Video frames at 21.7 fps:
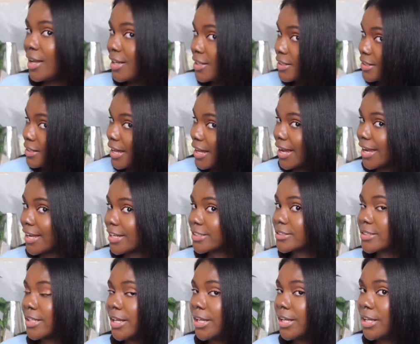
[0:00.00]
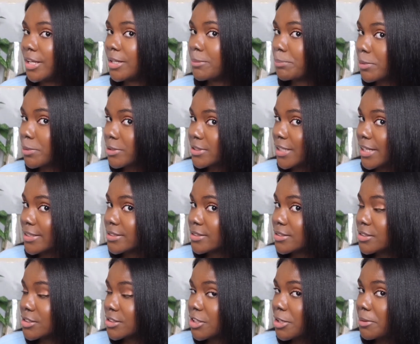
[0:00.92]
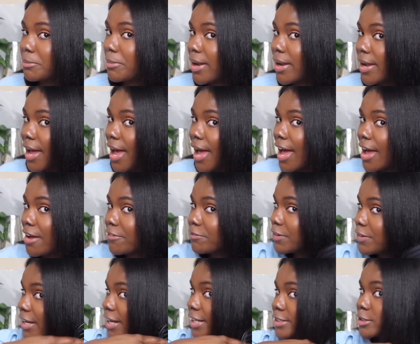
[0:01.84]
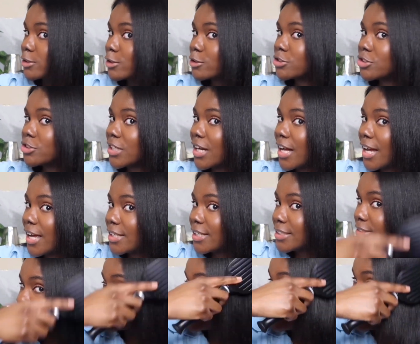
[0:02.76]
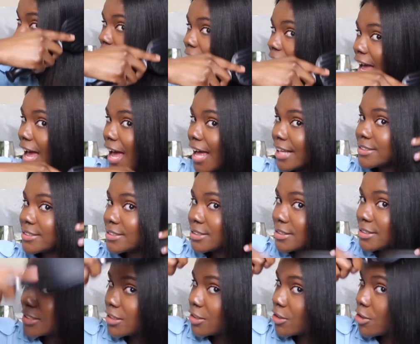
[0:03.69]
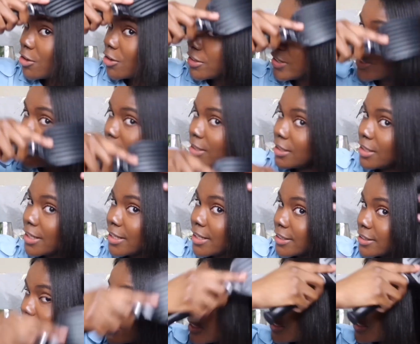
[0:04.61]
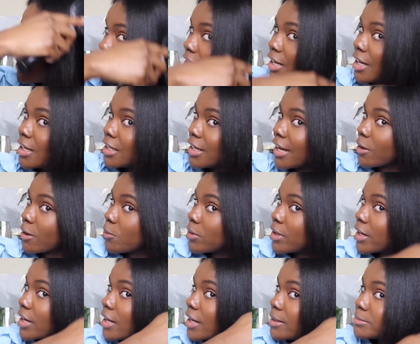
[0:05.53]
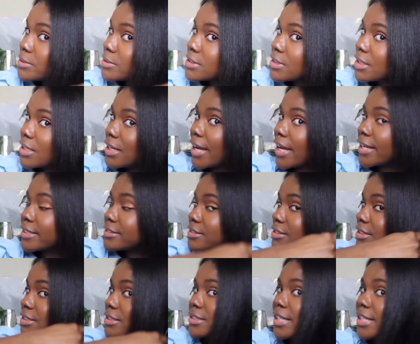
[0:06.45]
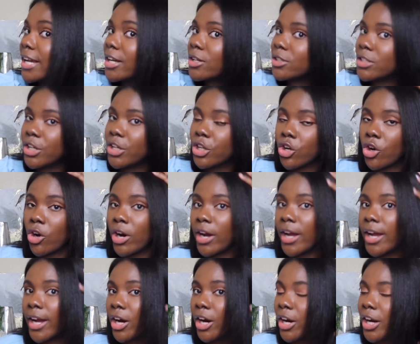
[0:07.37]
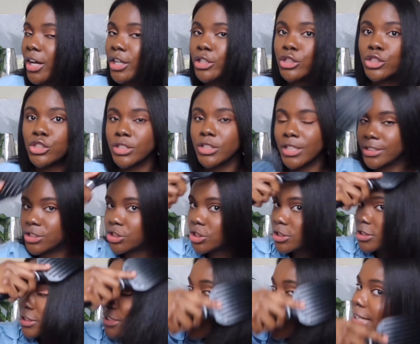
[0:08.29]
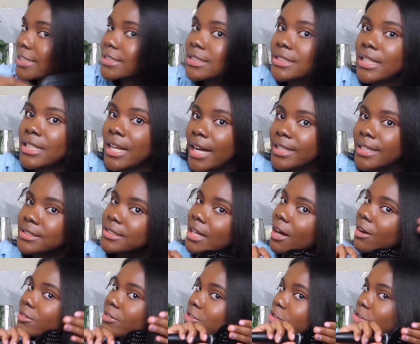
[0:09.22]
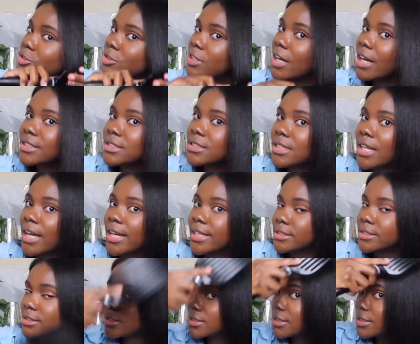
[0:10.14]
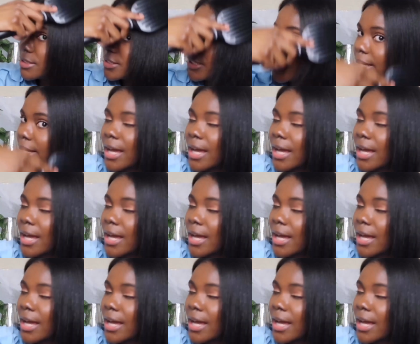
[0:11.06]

Like the heat protectant serum I have, like I told you guys, it has the silicone in it. Look at this. Like when it comes to like detangling your hair, it just like slides out. Do you guys like see, like